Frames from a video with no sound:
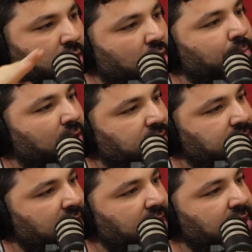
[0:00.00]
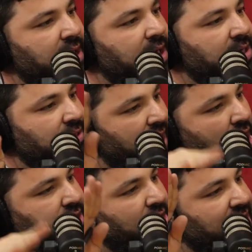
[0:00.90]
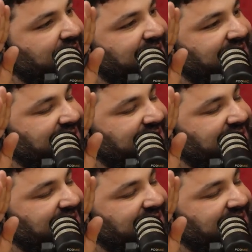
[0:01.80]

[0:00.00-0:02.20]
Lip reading: her birthday. So they all started.